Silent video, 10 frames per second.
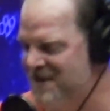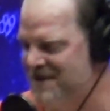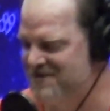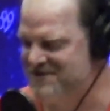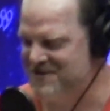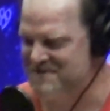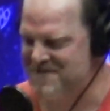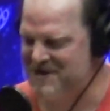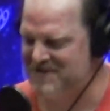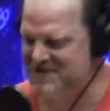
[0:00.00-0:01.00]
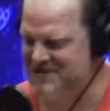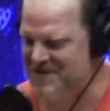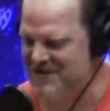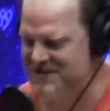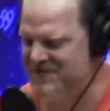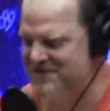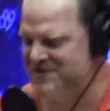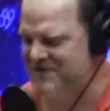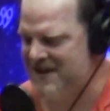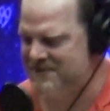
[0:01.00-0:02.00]
writers, theater makers, and artists of all
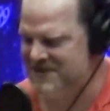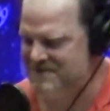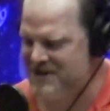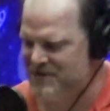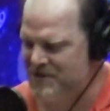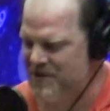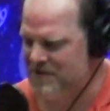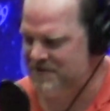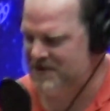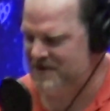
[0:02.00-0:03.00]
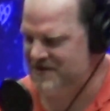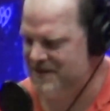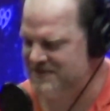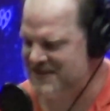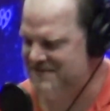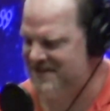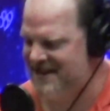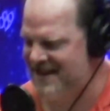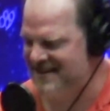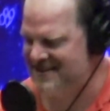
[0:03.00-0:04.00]
stripes that make their home here in Upstate
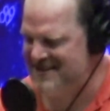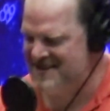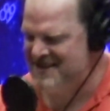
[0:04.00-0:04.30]
Manhattan.